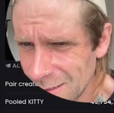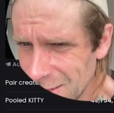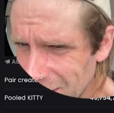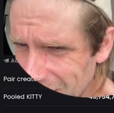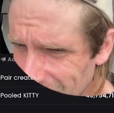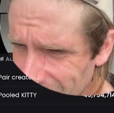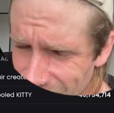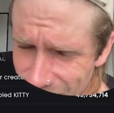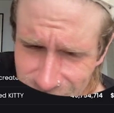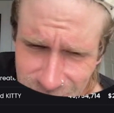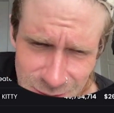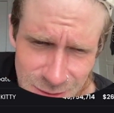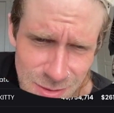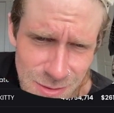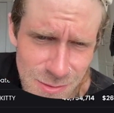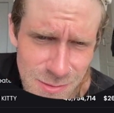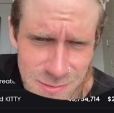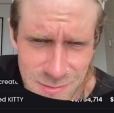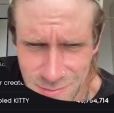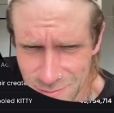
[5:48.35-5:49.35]
I don't even
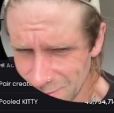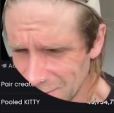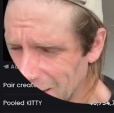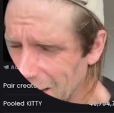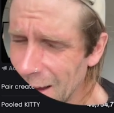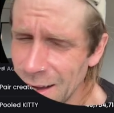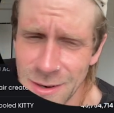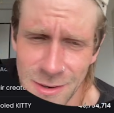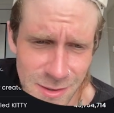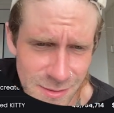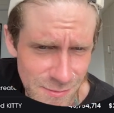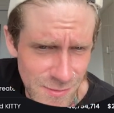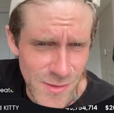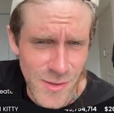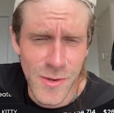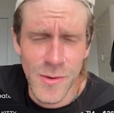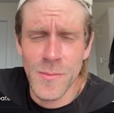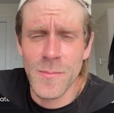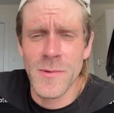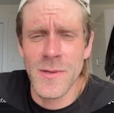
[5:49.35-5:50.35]

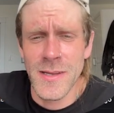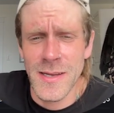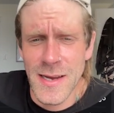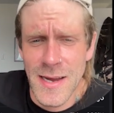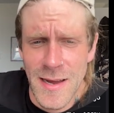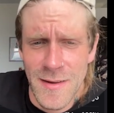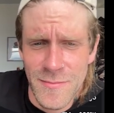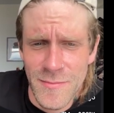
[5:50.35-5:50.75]
know, but like